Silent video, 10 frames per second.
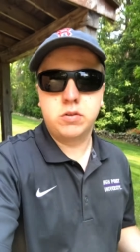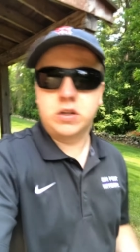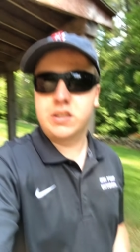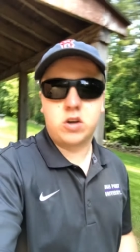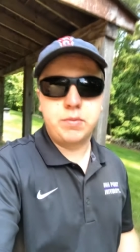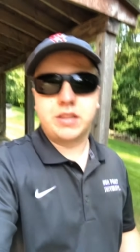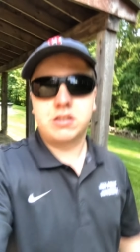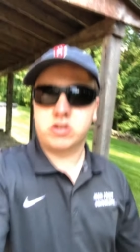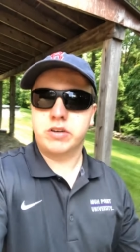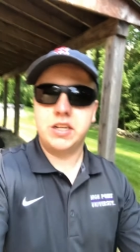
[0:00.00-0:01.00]
let's go make
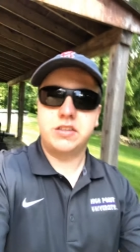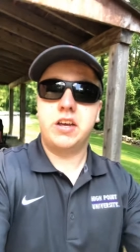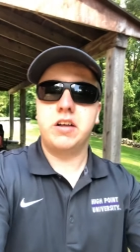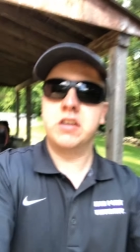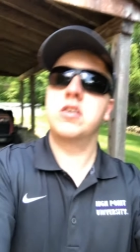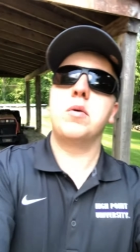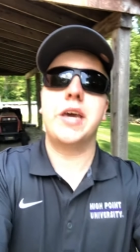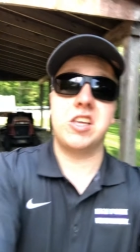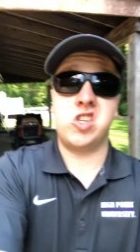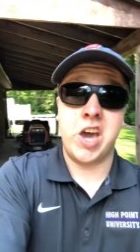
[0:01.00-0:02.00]
this a great day. Let's go make
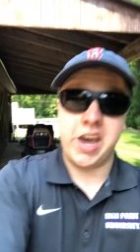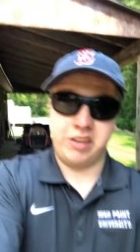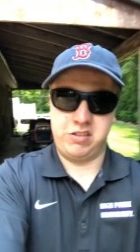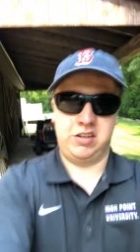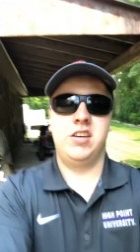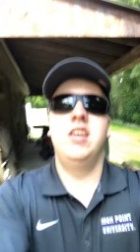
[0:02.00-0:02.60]
a change.